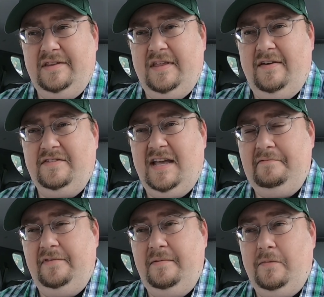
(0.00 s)
Like, they have
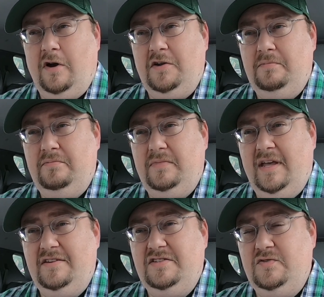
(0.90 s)
times where they mark them
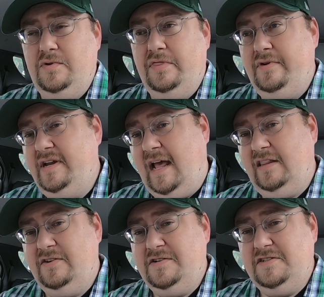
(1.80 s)
at $2 and
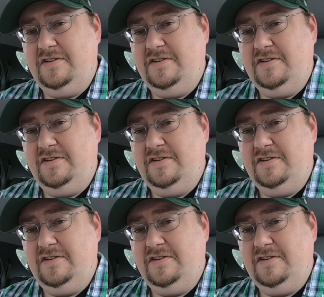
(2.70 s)
$3.